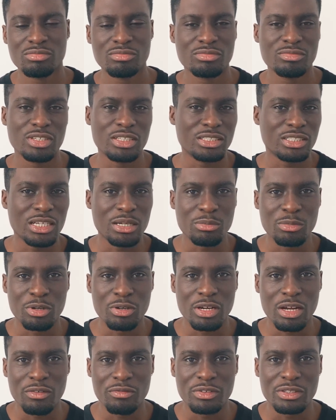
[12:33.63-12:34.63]
let's say I'm going
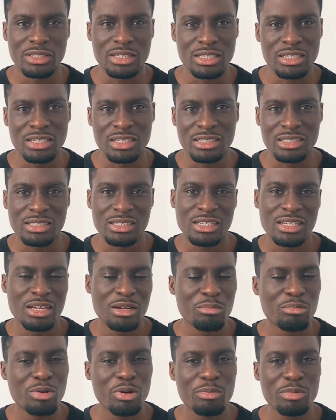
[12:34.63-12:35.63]
out for dinner,
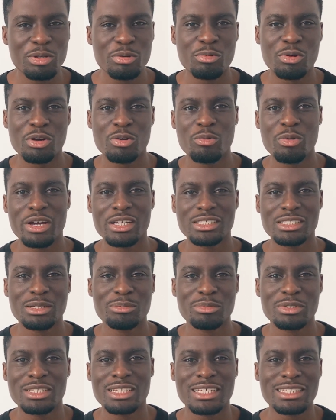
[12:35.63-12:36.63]
probably want to wear
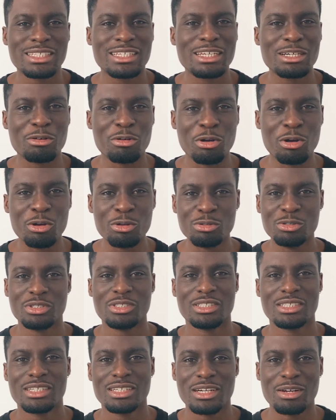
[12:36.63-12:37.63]
something that's a little
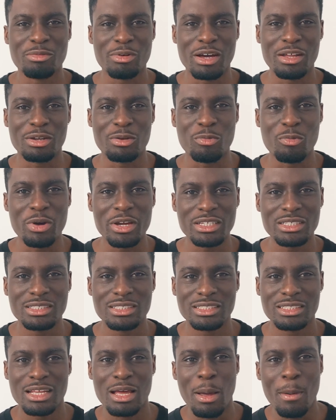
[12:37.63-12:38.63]
loose around the
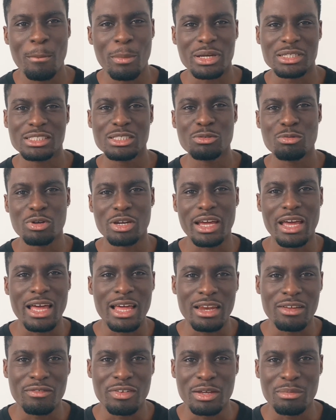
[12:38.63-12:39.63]
waist, but I still want to
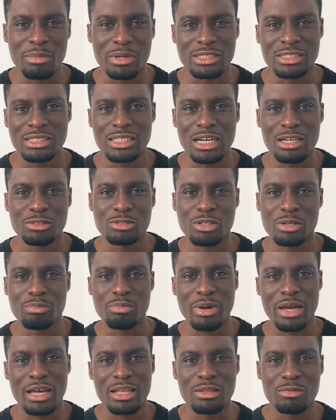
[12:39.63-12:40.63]
elevate my style, so I'll
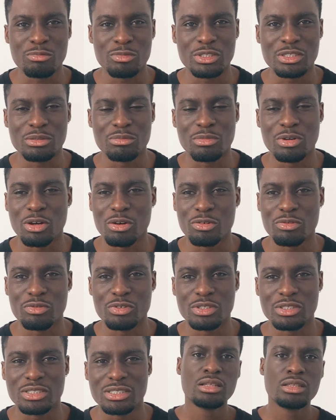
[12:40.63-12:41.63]
pair them with some
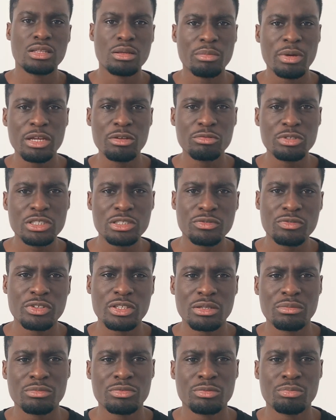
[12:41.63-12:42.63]
loafers. The main reason for
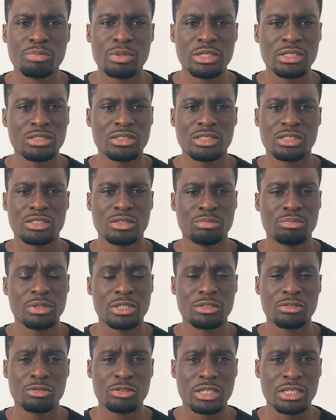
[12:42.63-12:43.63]
them being such a
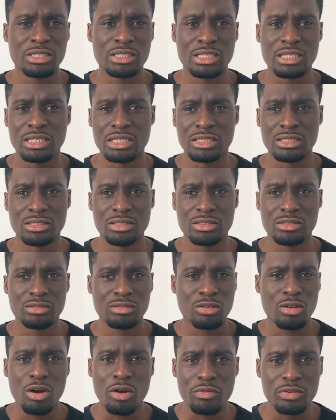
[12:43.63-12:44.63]
big trend is
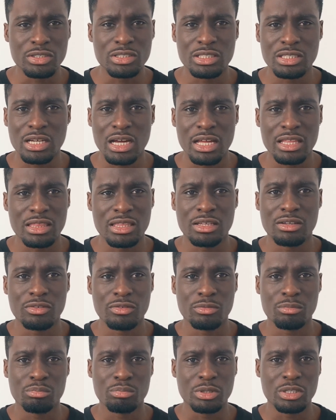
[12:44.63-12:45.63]
obviously I think
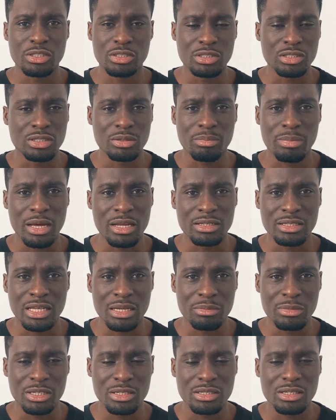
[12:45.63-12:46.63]
because of the
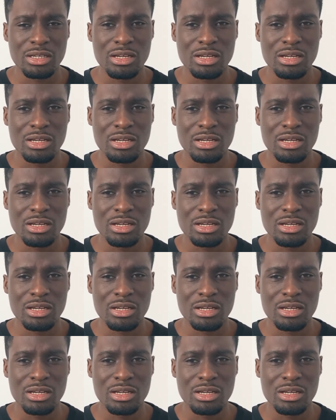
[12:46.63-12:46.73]
pandemic,